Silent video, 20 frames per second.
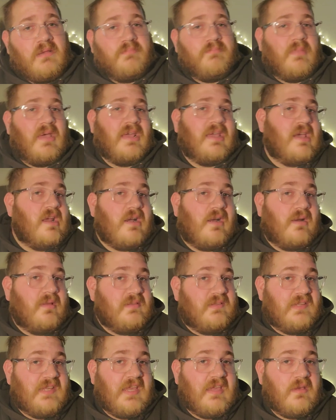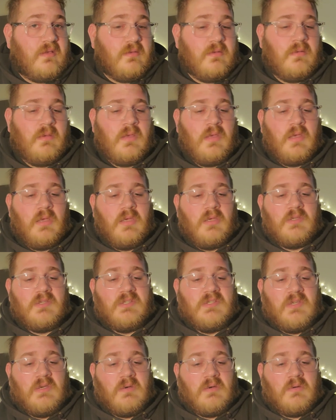I got it on sale,
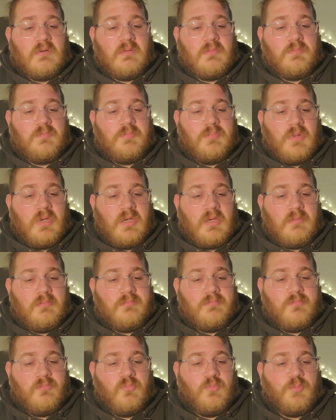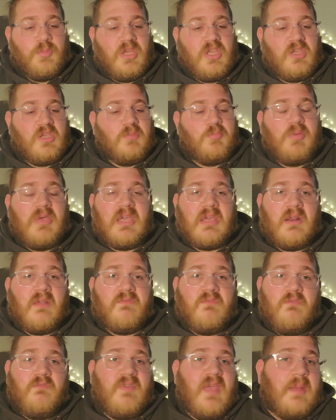so but you can pick it up
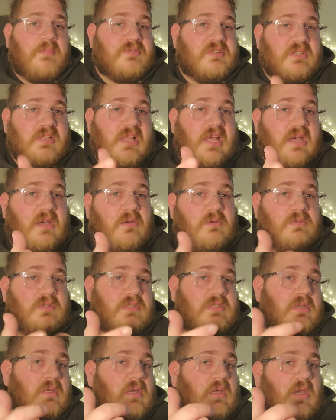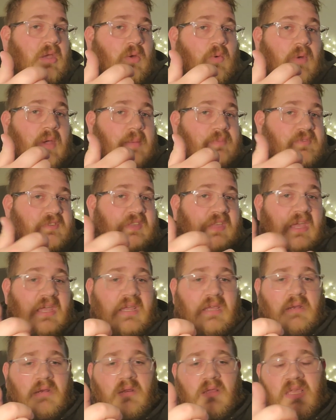from vaperz Cloud's
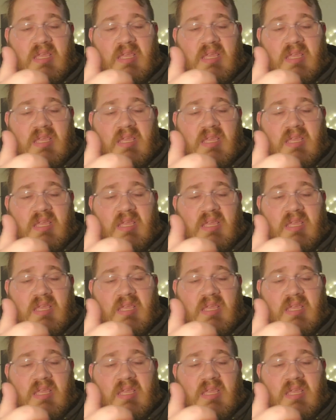website,